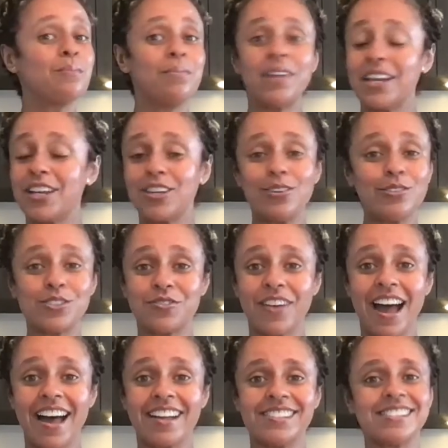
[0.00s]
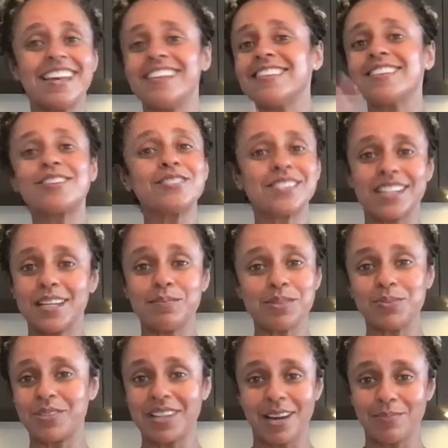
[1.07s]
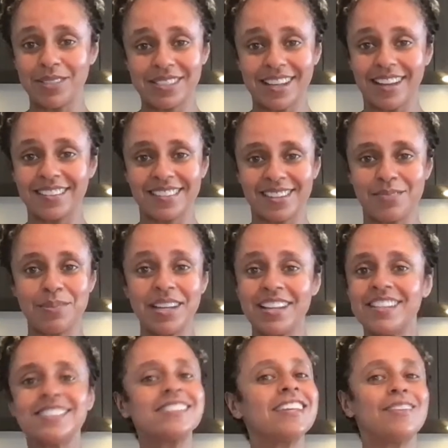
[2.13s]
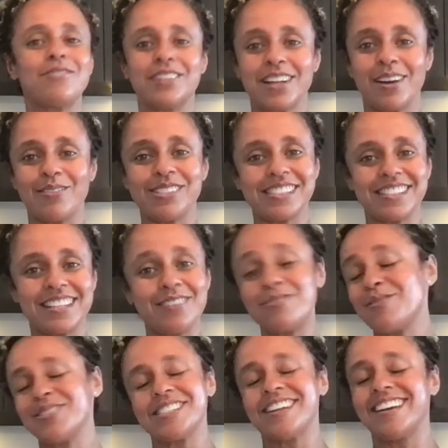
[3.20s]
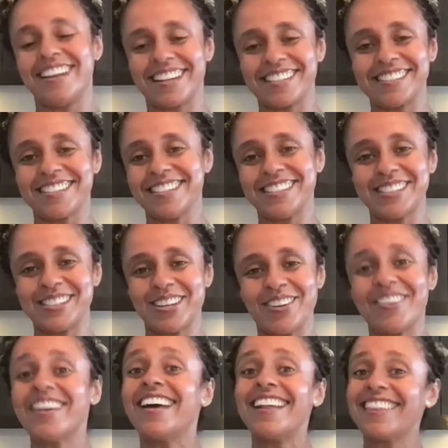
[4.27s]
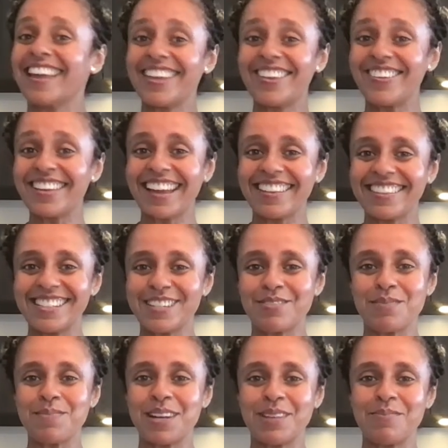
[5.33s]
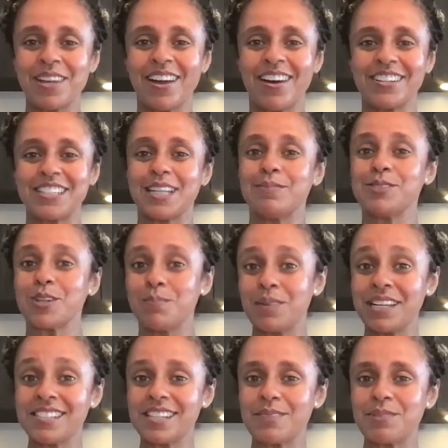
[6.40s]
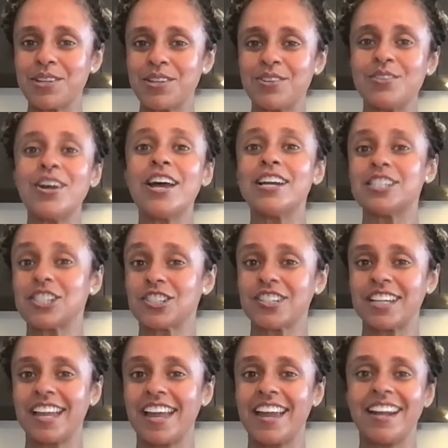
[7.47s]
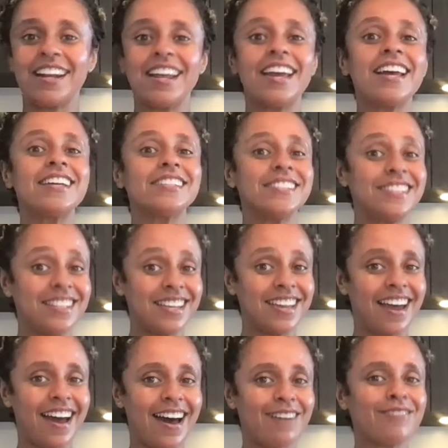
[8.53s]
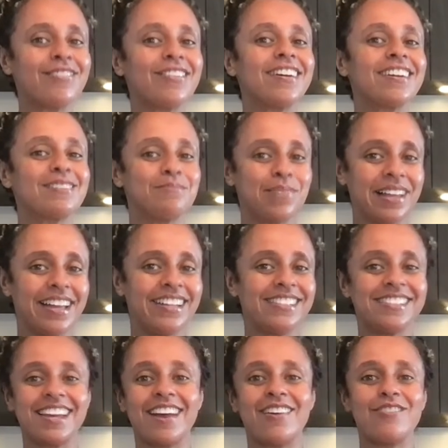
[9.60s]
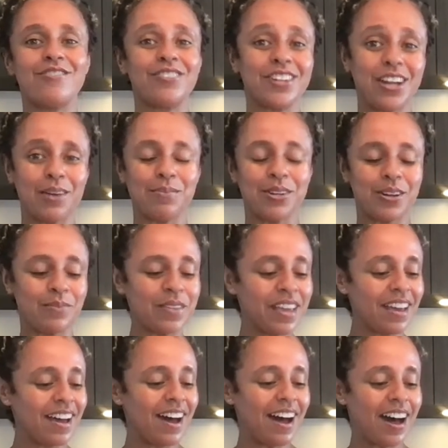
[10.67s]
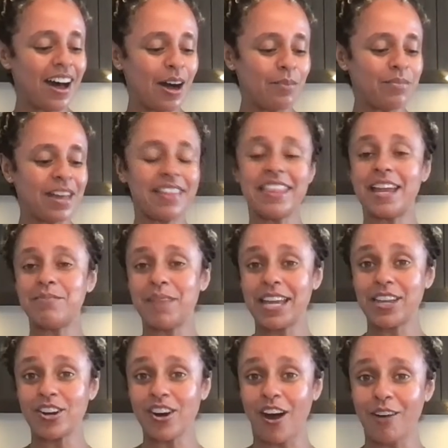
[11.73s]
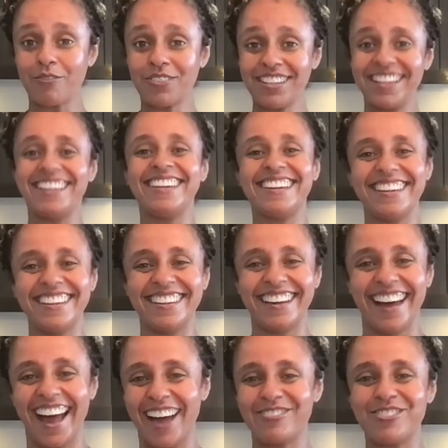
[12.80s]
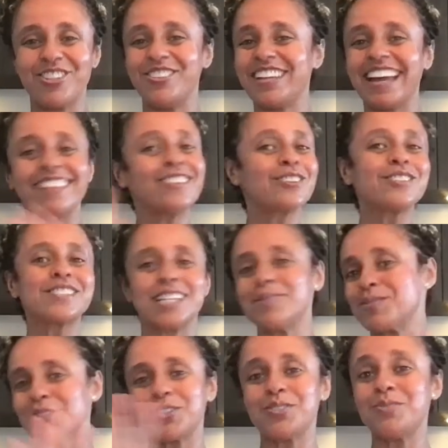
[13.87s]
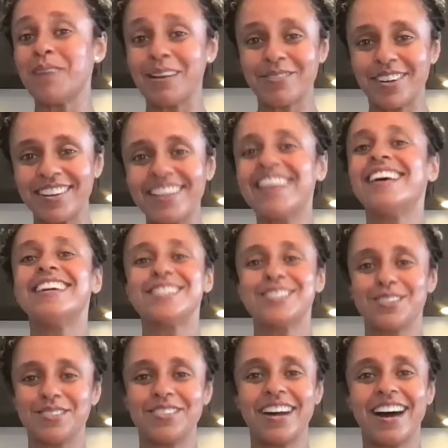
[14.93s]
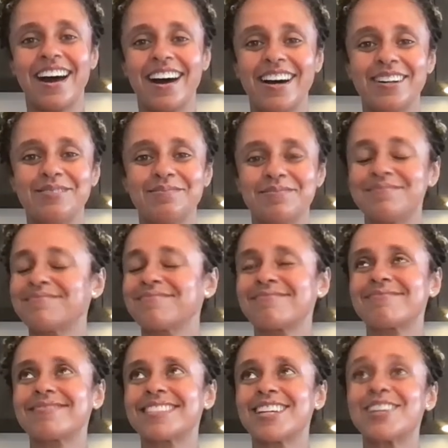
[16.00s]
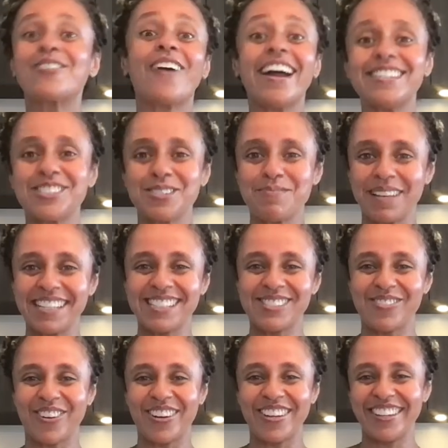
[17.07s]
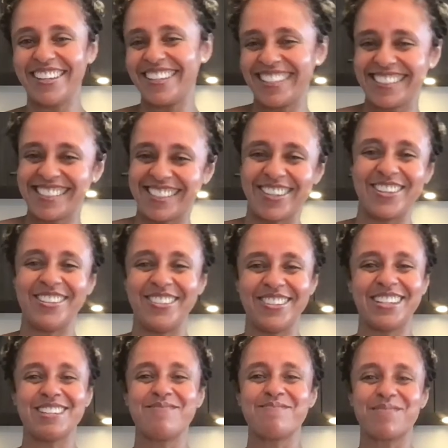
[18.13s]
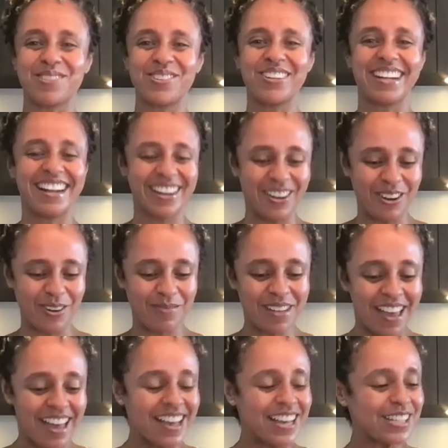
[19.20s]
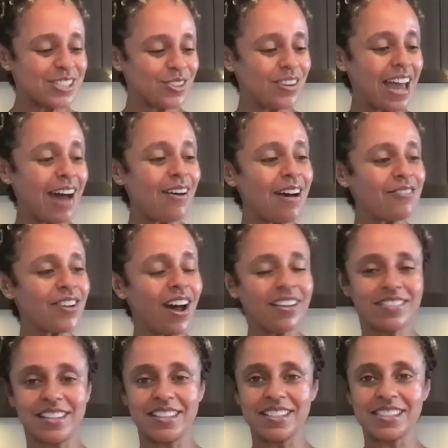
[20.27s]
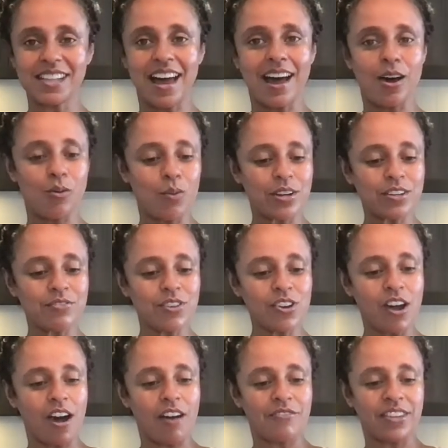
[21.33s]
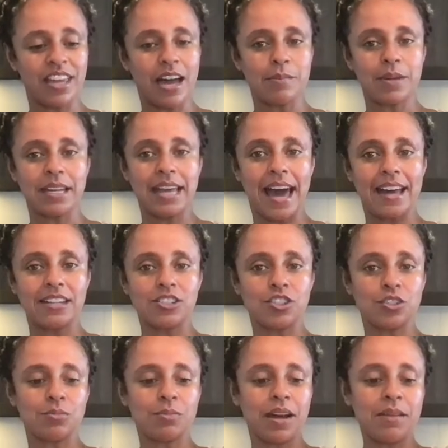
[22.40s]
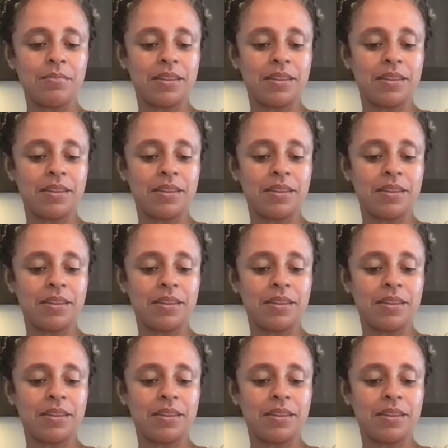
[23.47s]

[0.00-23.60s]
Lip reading: huge fans, and Little Skips would not be selling their beans if it was not excellent. So thank you again, Linda, for putting me on to them. So B&W, Sugarcane, decaf blend, phenomenal. And then make your coffee after you get Little Skips or whomever to grind your beans for you so you can brew it at home. So now I've got this wonderful coffee. I'm going to add it to my